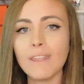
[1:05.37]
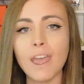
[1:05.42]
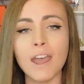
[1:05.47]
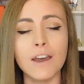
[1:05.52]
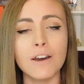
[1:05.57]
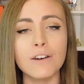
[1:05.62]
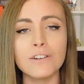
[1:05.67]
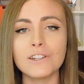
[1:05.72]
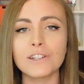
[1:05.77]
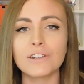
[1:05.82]

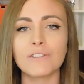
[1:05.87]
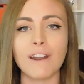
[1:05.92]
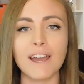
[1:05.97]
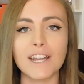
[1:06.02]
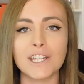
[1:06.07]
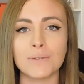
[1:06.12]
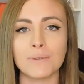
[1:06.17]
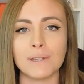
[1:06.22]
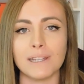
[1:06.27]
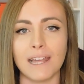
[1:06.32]
At
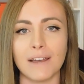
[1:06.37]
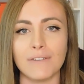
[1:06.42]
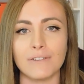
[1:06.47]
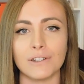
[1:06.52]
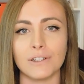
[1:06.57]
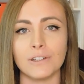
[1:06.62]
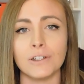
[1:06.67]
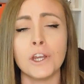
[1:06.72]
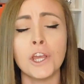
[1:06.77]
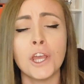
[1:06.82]
undergraduate
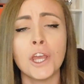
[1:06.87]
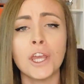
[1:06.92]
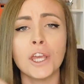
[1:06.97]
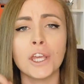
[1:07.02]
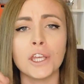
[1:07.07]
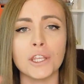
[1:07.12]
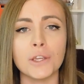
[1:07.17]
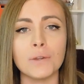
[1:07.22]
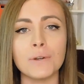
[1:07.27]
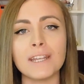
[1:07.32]
level,
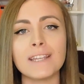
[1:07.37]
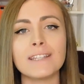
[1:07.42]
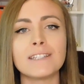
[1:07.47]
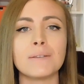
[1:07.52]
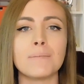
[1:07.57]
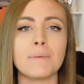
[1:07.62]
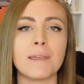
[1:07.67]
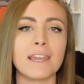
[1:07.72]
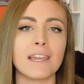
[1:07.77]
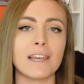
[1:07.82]
you need
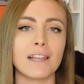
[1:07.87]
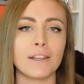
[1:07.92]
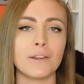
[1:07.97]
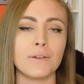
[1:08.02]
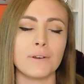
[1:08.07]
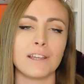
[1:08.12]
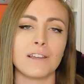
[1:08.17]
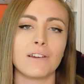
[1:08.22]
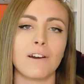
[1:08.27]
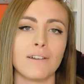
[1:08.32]
to be
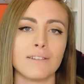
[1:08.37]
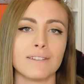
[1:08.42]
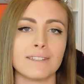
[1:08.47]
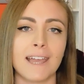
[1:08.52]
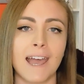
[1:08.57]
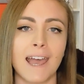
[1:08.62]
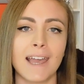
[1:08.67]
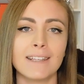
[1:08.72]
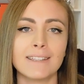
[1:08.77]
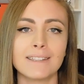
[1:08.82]
including
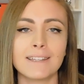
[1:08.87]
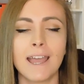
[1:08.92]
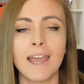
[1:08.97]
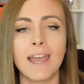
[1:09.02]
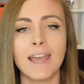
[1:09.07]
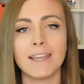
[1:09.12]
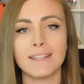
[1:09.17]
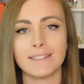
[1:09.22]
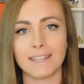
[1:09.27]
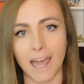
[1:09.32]
context
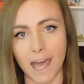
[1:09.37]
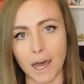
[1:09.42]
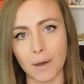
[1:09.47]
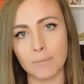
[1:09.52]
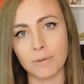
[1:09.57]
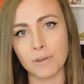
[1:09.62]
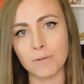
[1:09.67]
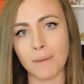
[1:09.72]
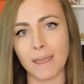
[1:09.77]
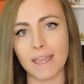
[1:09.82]
to
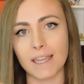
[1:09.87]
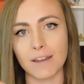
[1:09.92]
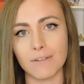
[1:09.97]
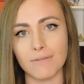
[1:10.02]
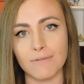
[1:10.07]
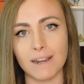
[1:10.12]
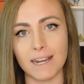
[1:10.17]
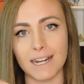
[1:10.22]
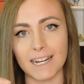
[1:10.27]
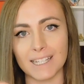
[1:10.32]
help you make a
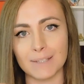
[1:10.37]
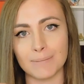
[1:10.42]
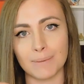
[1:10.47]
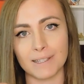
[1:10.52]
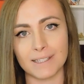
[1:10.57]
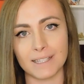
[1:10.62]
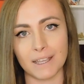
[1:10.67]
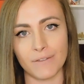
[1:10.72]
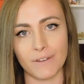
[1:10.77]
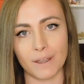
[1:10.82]
really
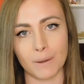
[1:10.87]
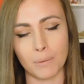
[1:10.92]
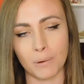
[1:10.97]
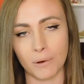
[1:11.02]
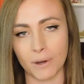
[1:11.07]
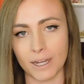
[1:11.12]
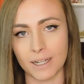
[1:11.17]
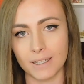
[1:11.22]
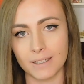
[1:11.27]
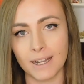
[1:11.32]
specific
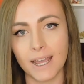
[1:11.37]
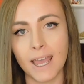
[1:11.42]
point.